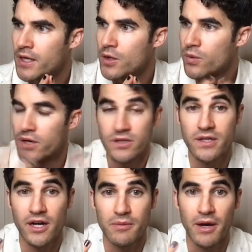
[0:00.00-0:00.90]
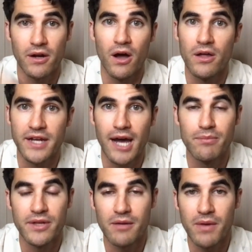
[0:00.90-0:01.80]
we're here to talk about a holiday
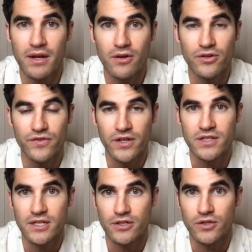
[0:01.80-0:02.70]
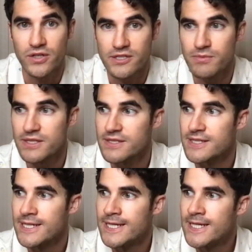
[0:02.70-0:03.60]
album that I made called A Very Darren
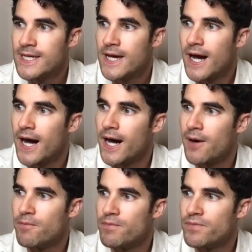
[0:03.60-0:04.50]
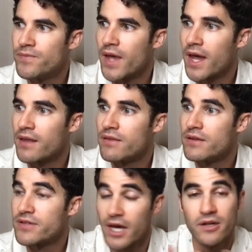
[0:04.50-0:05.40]
Crissmas. And
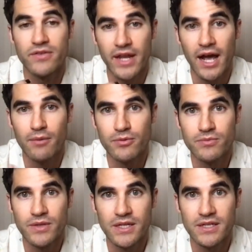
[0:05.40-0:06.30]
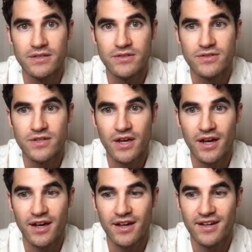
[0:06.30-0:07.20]
the title of that album is,
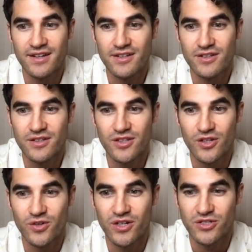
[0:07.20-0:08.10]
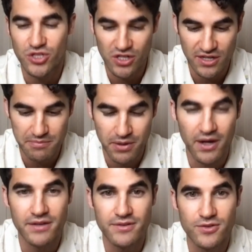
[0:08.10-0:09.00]
a cheeky
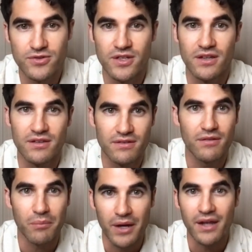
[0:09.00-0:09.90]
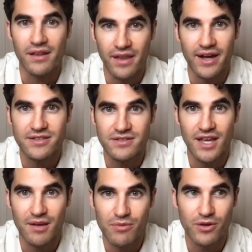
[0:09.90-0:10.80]
pun using my last
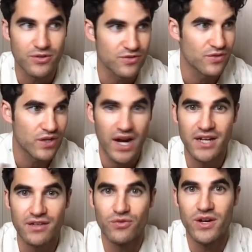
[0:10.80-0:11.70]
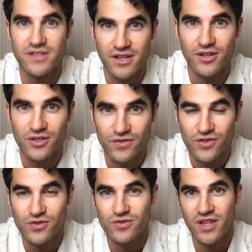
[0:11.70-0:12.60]
name. There's a variety of ways I could have
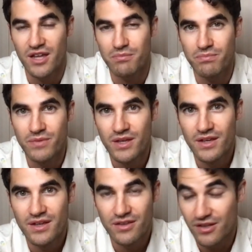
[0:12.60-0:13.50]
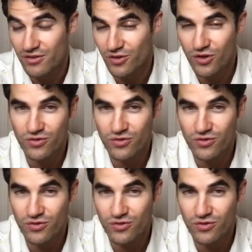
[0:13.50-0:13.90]
used that, the